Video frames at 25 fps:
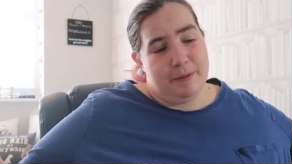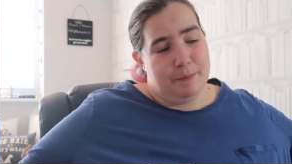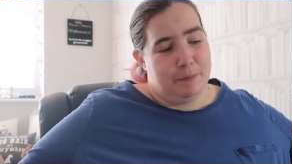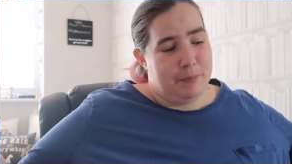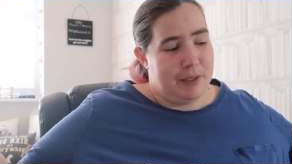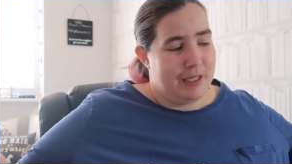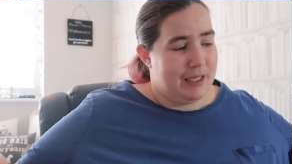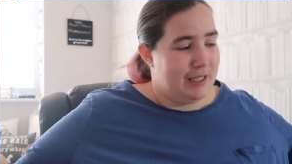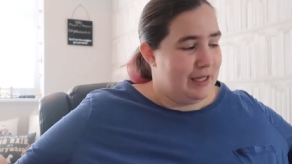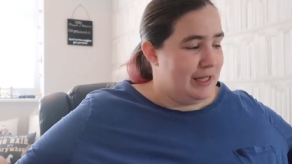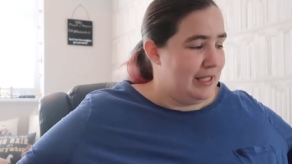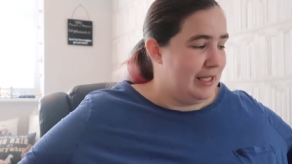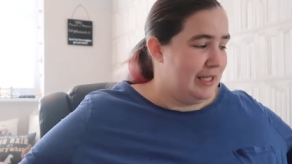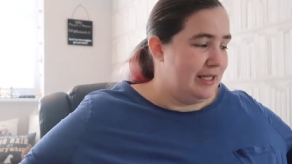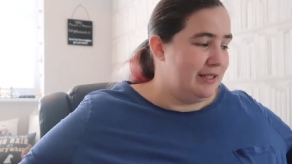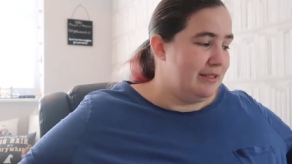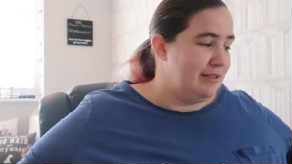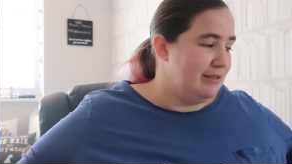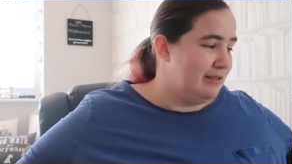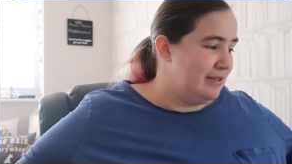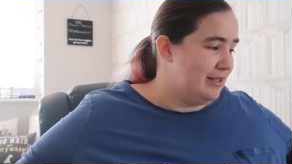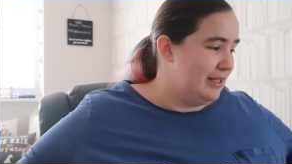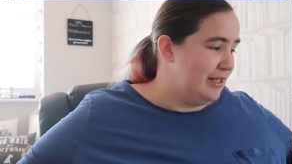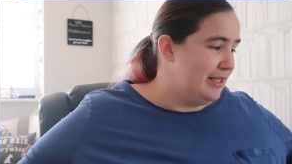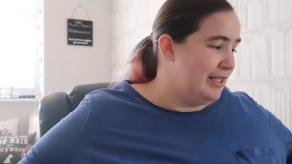and bigger
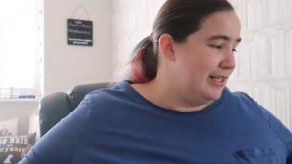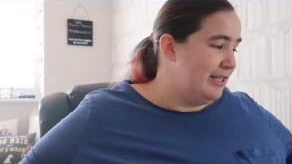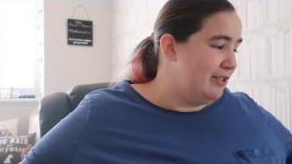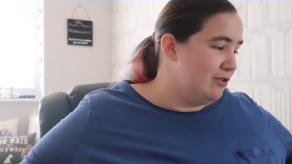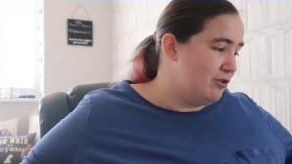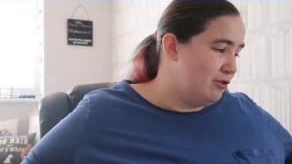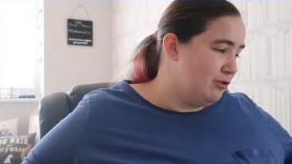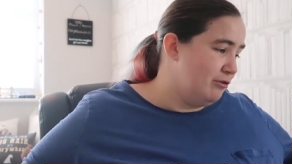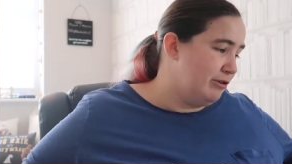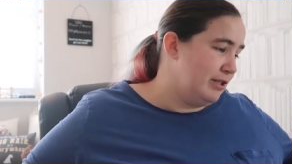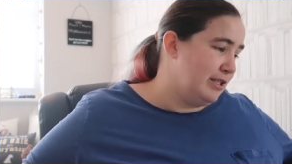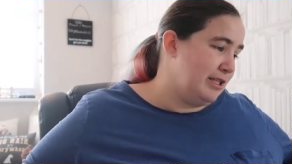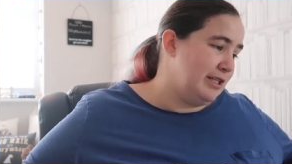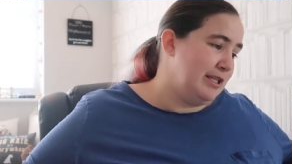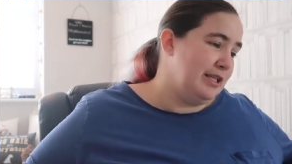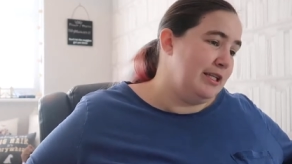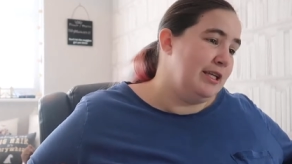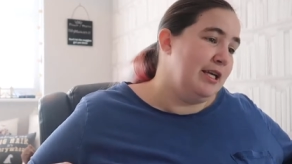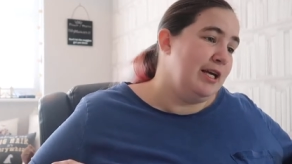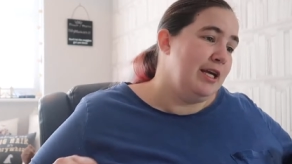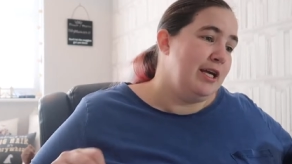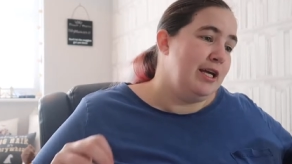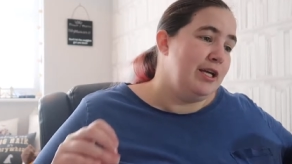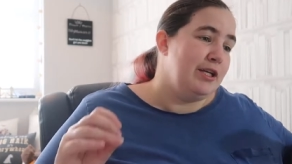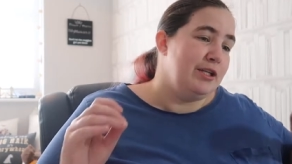things and he's
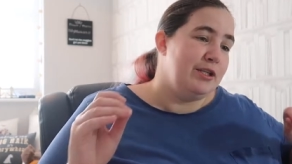already